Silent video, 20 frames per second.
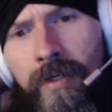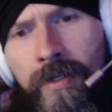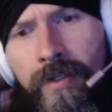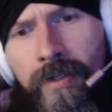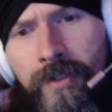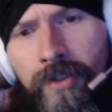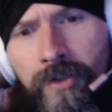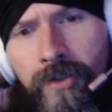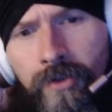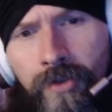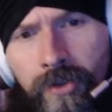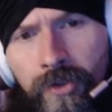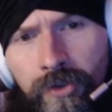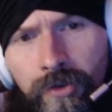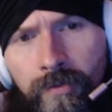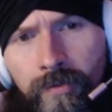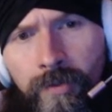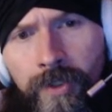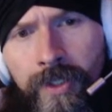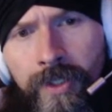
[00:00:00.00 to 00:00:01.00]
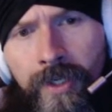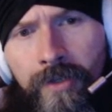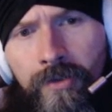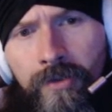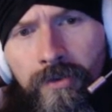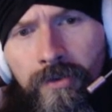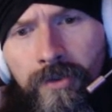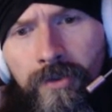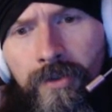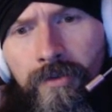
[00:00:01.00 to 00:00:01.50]
to your true
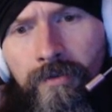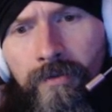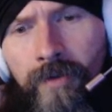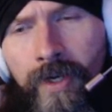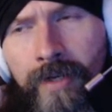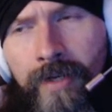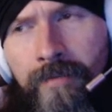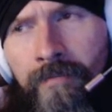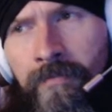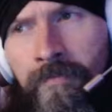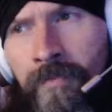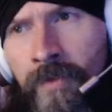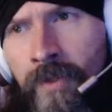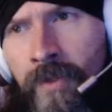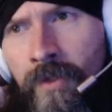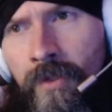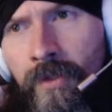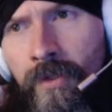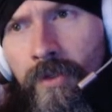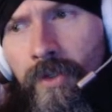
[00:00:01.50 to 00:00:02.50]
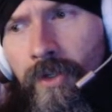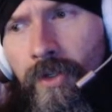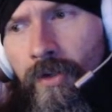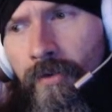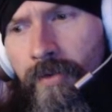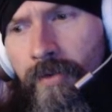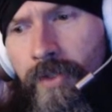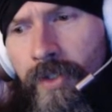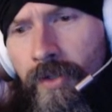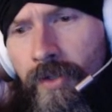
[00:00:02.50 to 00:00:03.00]
potential too, right?
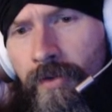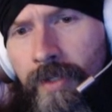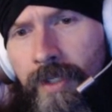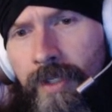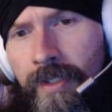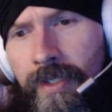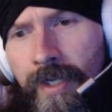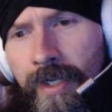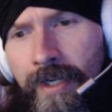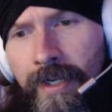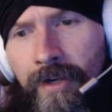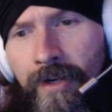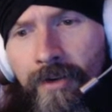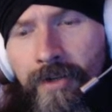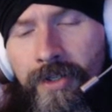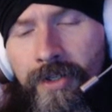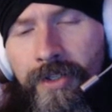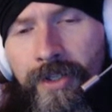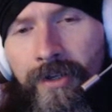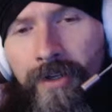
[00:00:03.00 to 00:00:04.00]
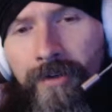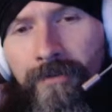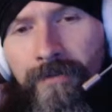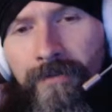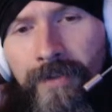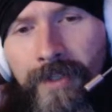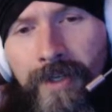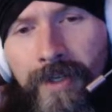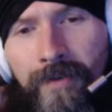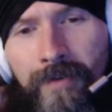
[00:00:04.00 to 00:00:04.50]
You still need to take care of yourself
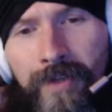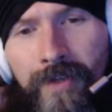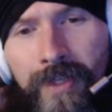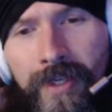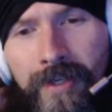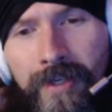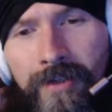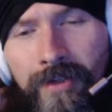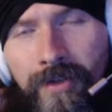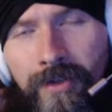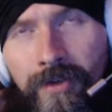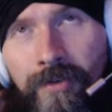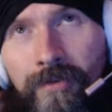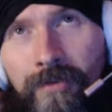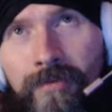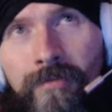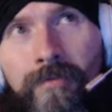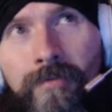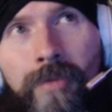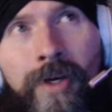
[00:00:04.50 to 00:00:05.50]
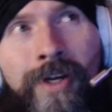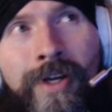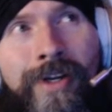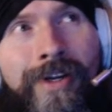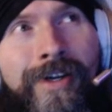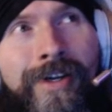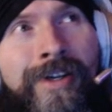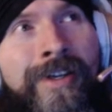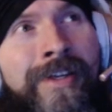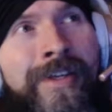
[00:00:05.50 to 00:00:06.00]
and everything,
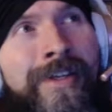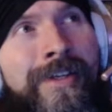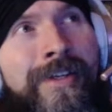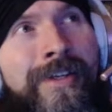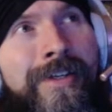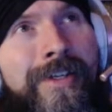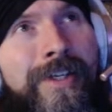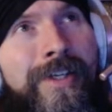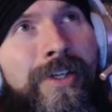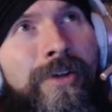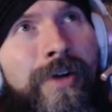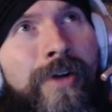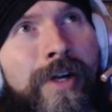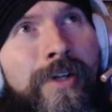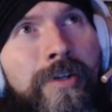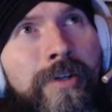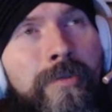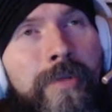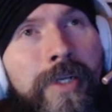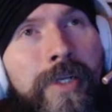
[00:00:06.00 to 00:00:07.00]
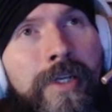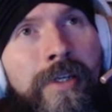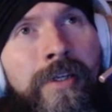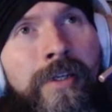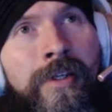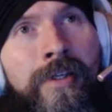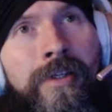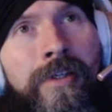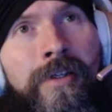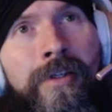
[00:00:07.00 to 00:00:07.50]
but you don't have to be
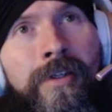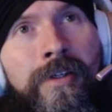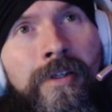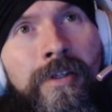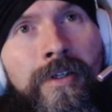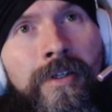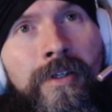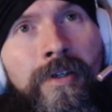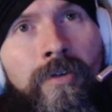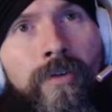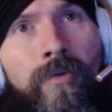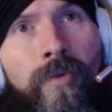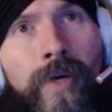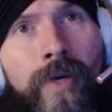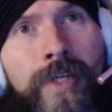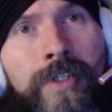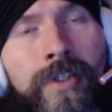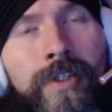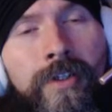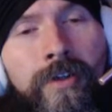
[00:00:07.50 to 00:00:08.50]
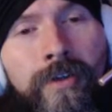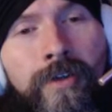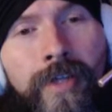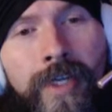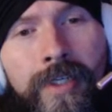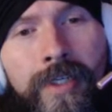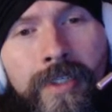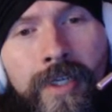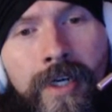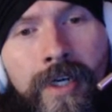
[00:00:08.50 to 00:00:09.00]
wasting all
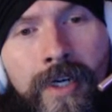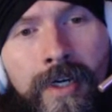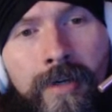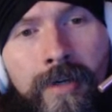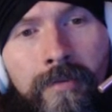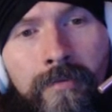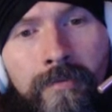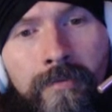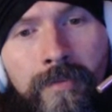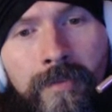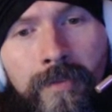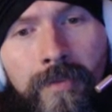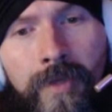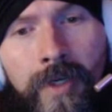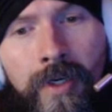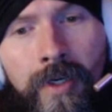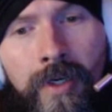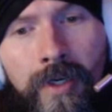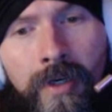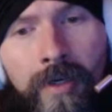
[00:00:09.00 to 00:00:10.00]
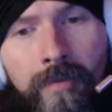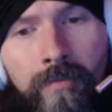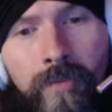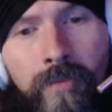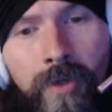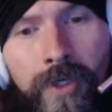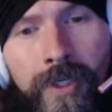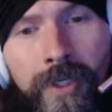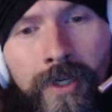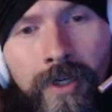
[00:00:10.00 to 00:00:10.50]
that time
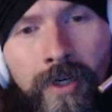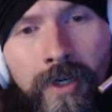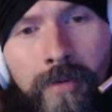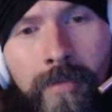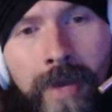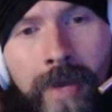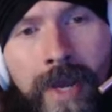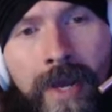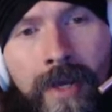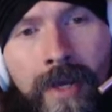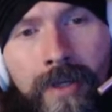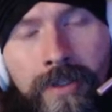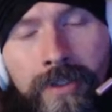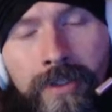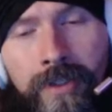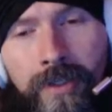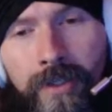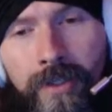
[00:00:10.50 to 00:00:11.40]
putting on a mask